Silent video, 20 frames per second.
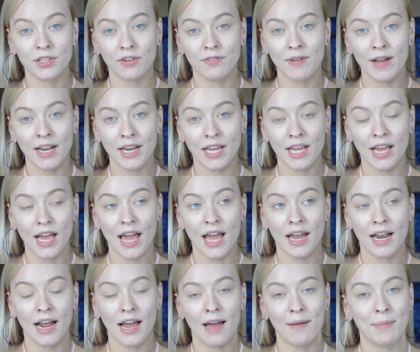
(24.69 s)
already,
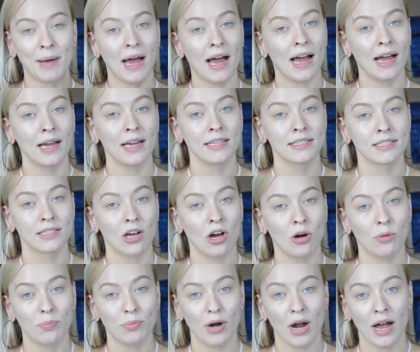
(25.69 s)
and I have my eyes
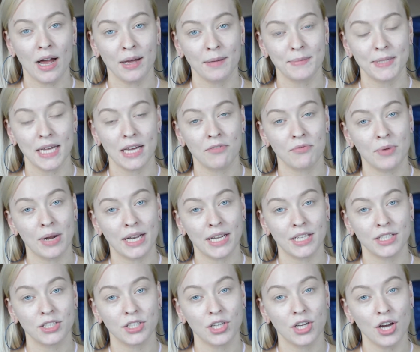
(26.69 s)
all primed and
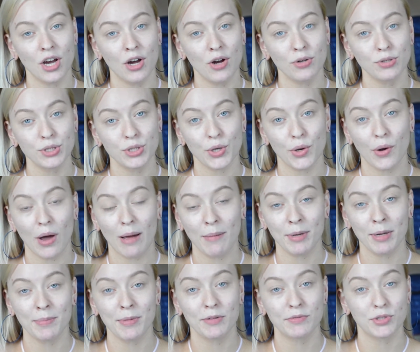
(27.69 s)
ready to go, so I'm
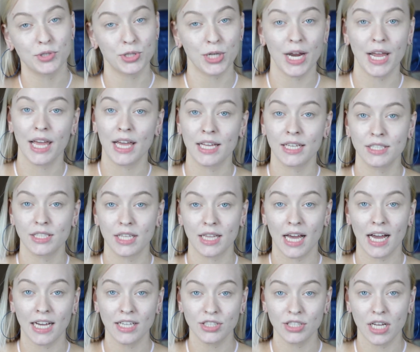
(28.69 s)
going to move straight into the
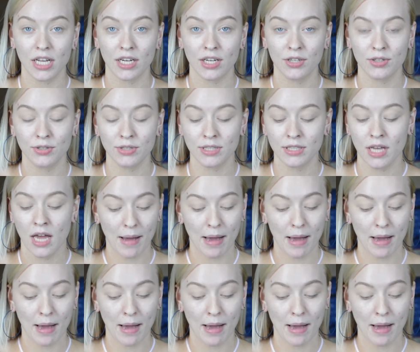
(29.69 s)
eyeshadows.